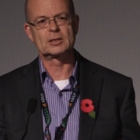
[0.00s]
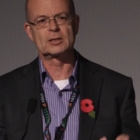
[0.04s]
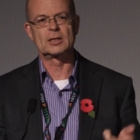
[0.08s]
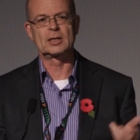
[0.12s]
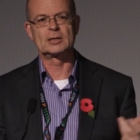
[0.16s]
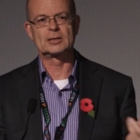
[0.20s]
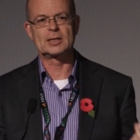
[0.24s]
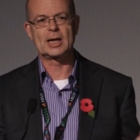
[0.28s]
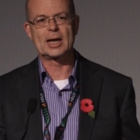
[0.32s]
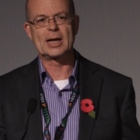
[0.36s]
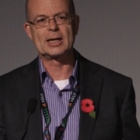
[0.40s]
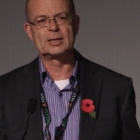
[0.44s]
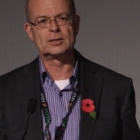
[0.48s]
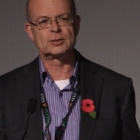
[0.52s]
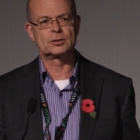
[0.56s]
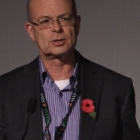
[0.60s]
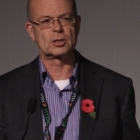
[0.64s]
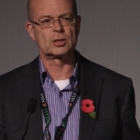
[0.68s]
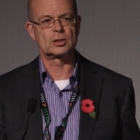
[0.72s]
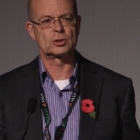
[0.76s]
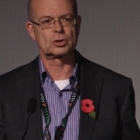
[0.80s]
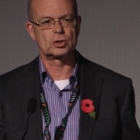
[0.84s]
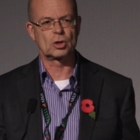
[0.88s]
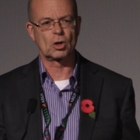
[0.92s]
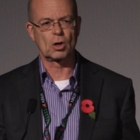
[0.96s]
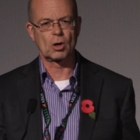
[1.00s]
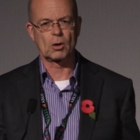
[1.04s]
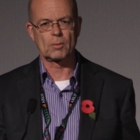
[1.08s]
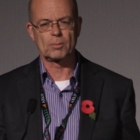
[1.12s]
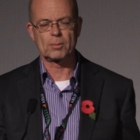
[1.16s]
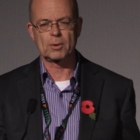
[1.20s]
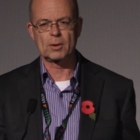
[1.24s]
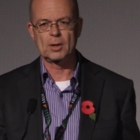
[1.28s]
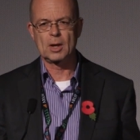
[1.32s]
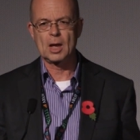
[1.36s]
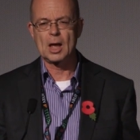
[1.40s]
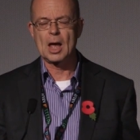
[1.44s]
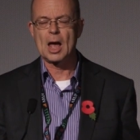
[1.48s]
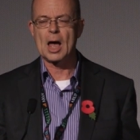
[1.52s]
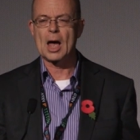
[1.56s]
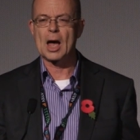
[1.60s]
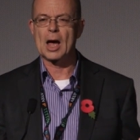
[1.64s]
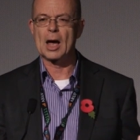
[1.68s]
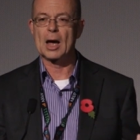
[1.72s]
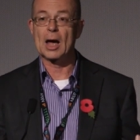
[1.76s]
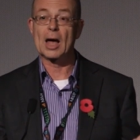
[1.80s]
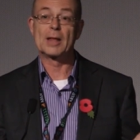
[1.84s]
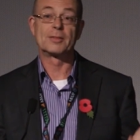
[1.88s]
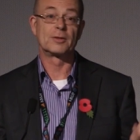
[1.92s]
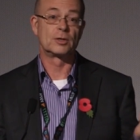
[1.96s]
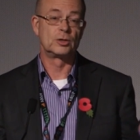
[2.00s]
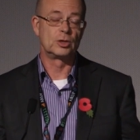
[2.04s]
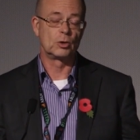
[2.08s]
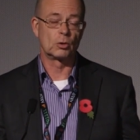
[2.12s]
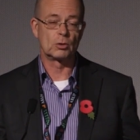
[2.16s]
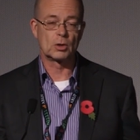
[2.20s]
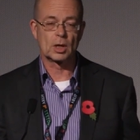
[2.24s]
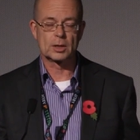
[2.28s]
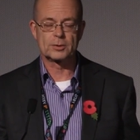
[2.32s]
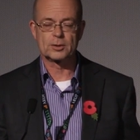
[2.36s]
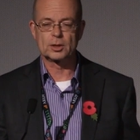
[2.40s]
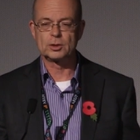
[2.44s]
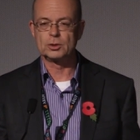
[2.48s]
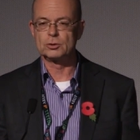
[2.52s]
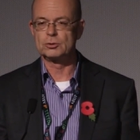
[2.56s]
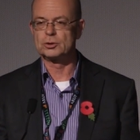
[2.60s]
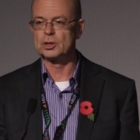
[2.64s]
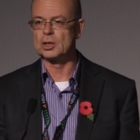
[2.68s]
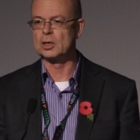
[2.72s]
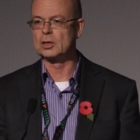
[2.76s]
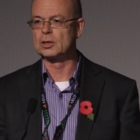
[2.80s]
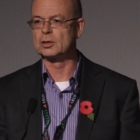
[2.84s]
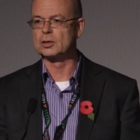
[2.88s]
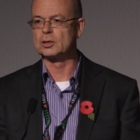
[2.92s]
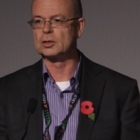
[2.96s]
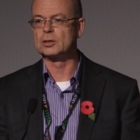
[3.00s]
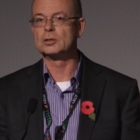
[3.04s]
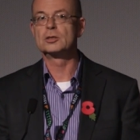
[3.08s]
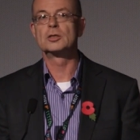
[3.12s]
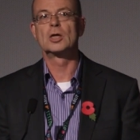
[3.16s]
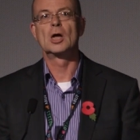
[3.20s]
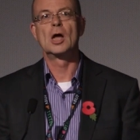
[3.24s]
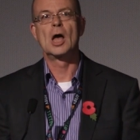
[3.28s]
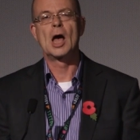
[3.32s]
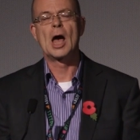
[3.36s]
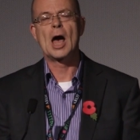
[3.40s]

and the Danes to the top and the New Zealanders.